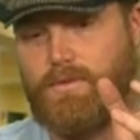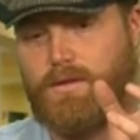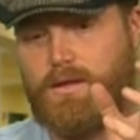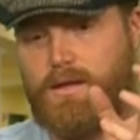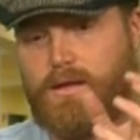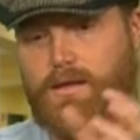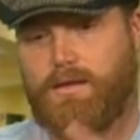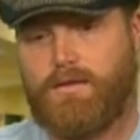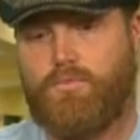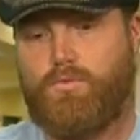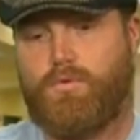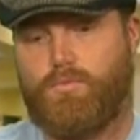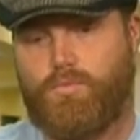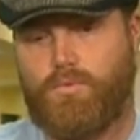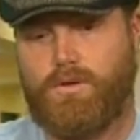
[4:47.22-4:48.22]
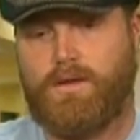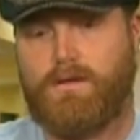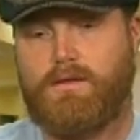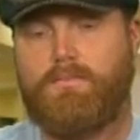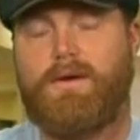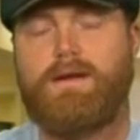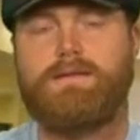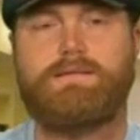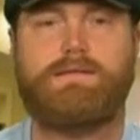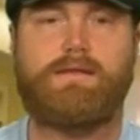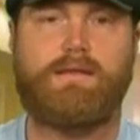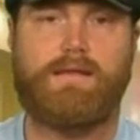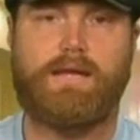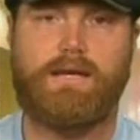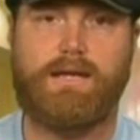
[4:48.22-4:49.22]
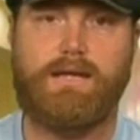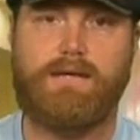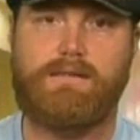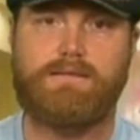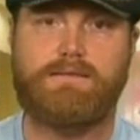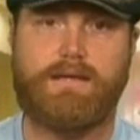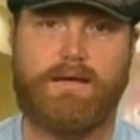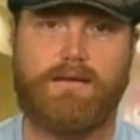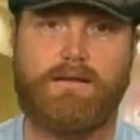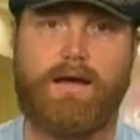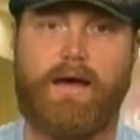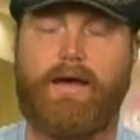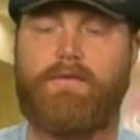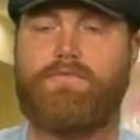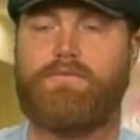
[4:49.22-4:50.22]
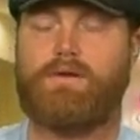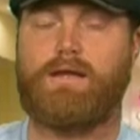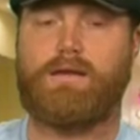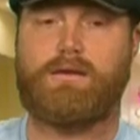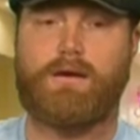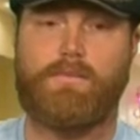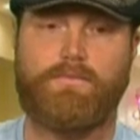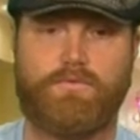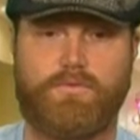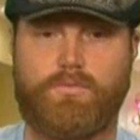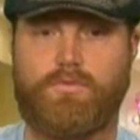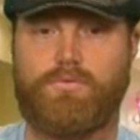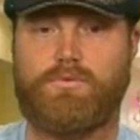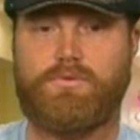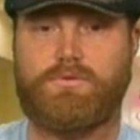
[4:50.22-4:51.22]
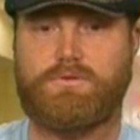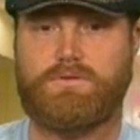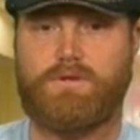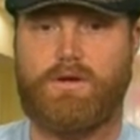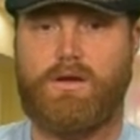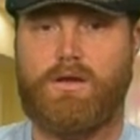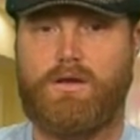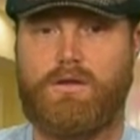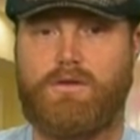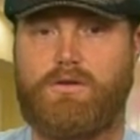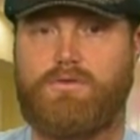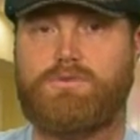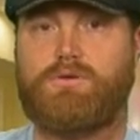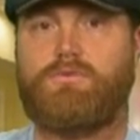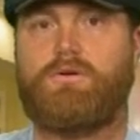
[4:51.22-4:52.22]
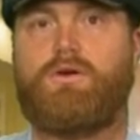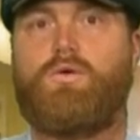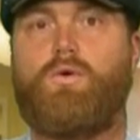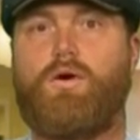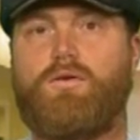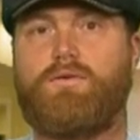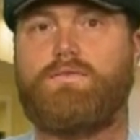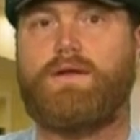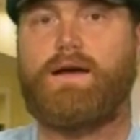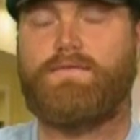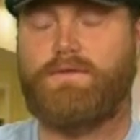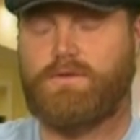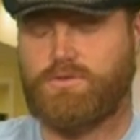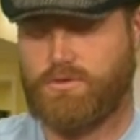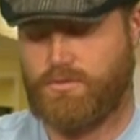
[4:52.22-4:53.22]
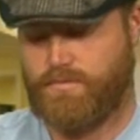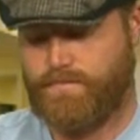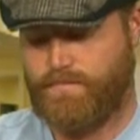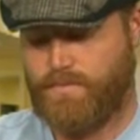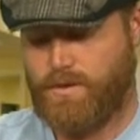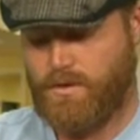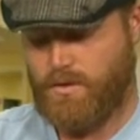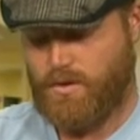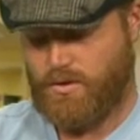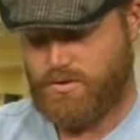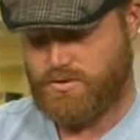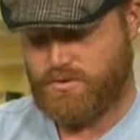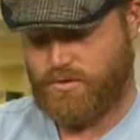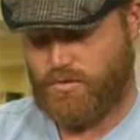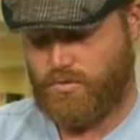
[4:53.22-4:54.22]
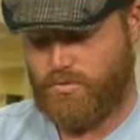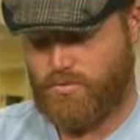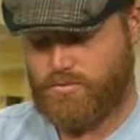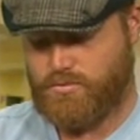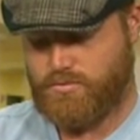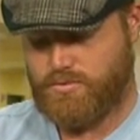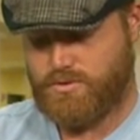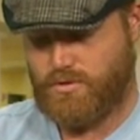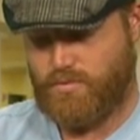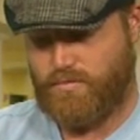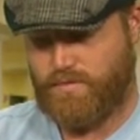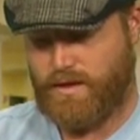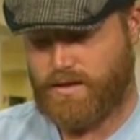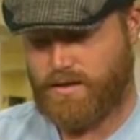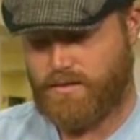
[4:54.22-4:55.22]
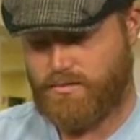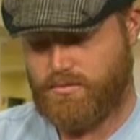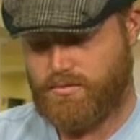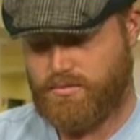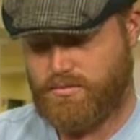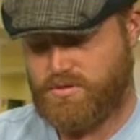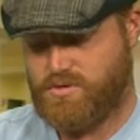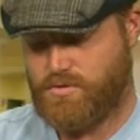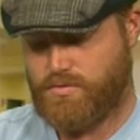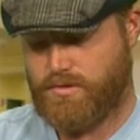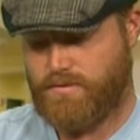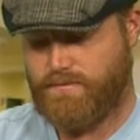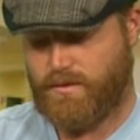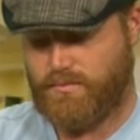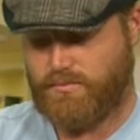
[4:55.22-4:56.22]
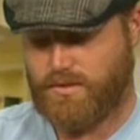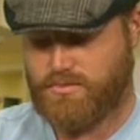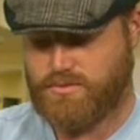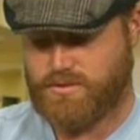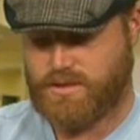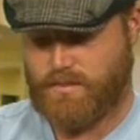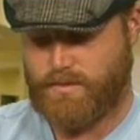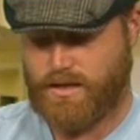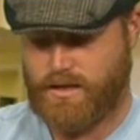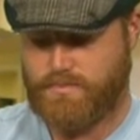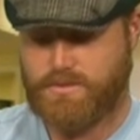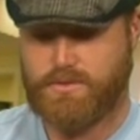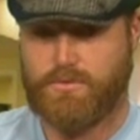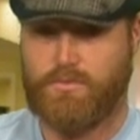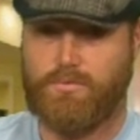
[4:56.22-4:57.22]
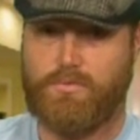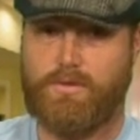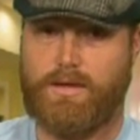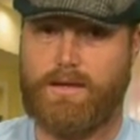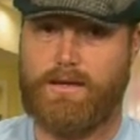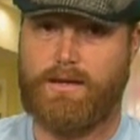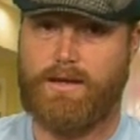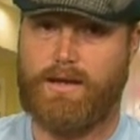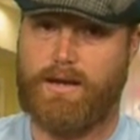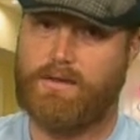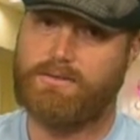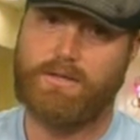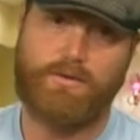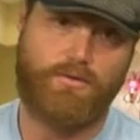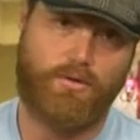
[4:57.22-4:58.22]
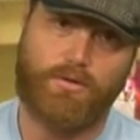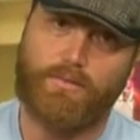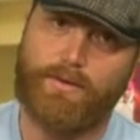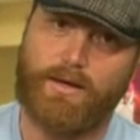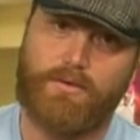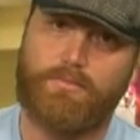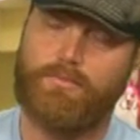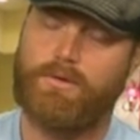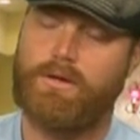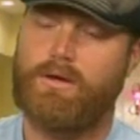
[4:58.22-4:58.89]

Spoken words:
in the medicine that they need to stay alive and comfortable. There is, certainly a quality of life issue. So we've got 2 or 3 fundraisers coming up soon, and I'll tell you all about them.